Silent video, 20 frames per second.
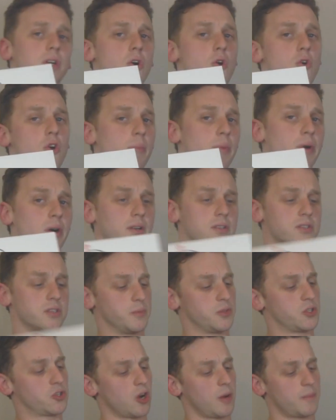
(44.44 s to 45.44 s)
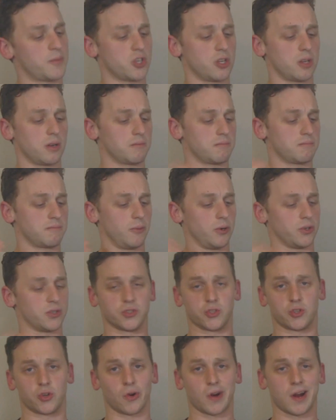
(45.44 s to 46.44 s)
hookah box subscription,
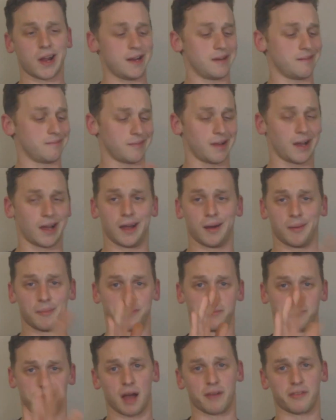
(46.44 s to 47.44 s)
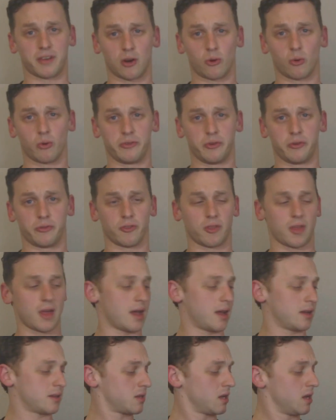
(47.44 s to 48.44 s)
which is great. Um, I've got a review for
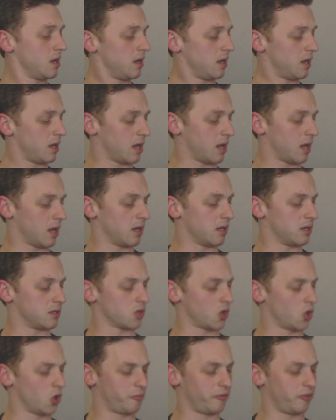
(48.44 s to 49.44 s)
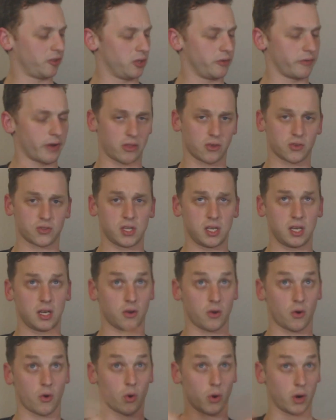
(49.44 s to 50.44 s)
that, and hopefully you've either seen
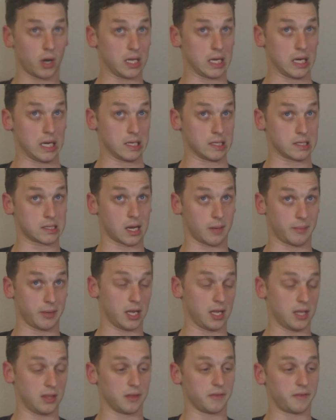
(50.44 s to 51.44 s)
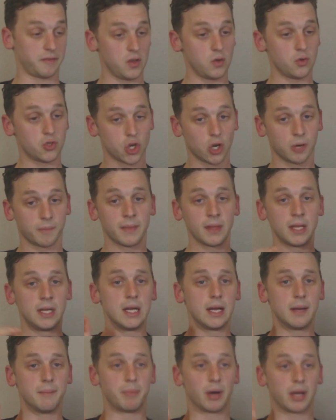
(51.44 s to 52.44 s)
it or it is coming in the future.
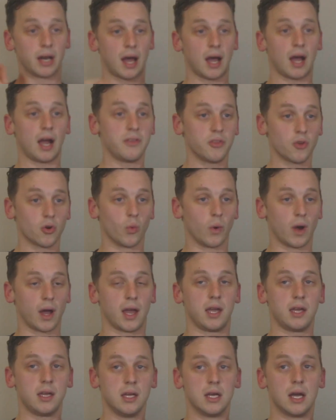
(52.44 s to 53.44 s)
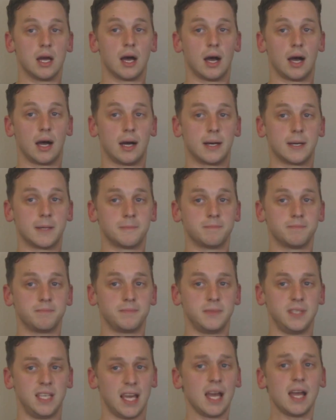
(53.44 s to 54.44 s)
But either way,
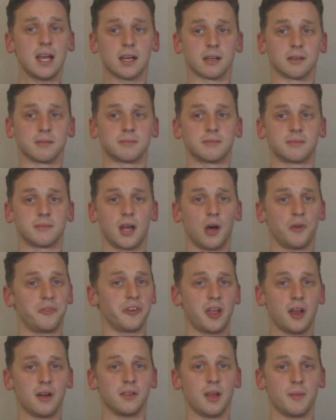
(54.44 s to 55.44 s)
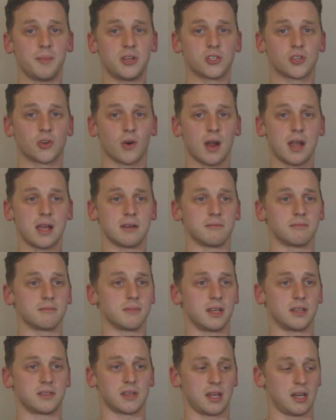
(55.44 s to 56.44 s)
um, yeah, Al Fakher Lemon is great.
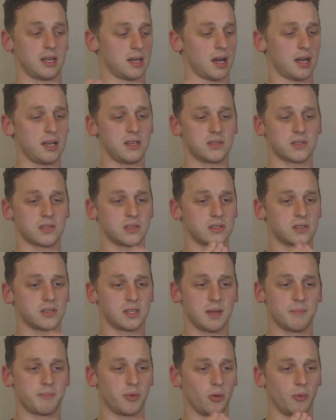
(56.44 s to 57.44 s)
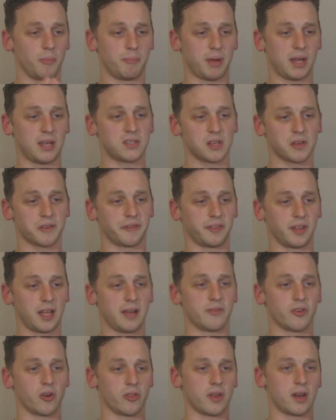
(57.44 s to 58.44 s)
It's a nice, simple, basic
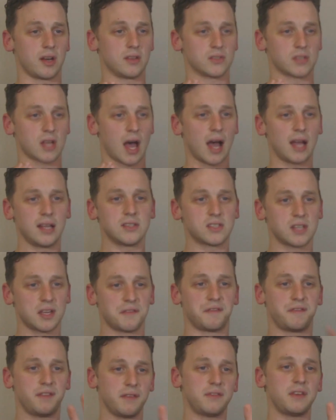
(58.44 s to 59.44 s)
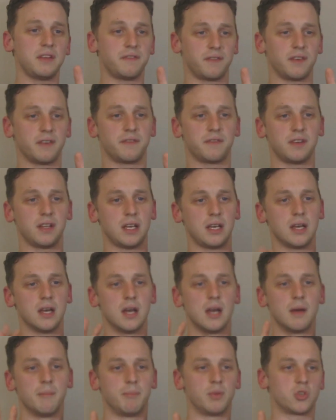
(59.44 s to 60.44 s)
flavor that is, I'd say, 50-50
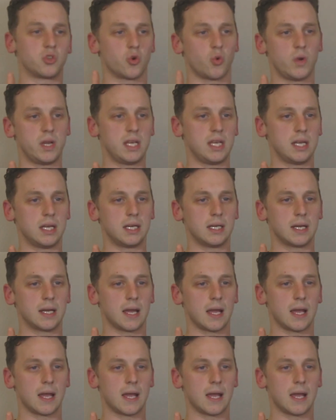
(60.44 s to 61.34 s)
between